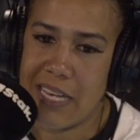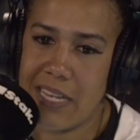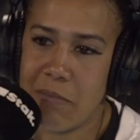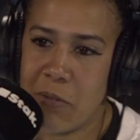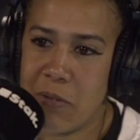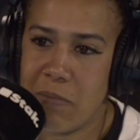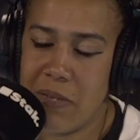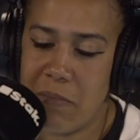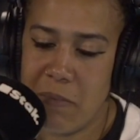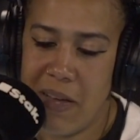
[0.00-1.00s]
any more
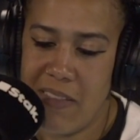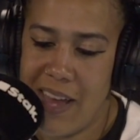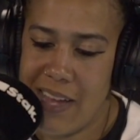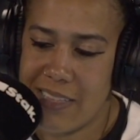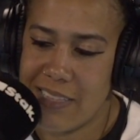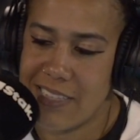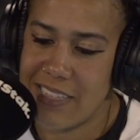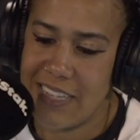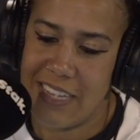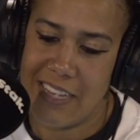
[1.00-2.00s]
people about that.
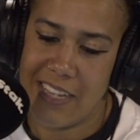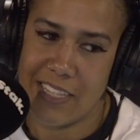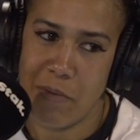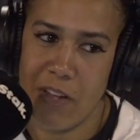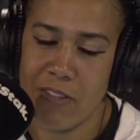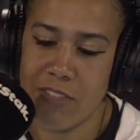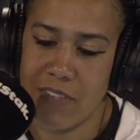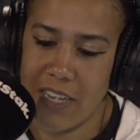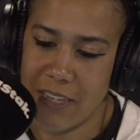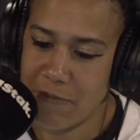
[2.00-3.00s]
That's my alter
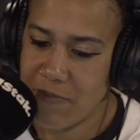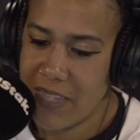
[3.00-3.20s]
ego.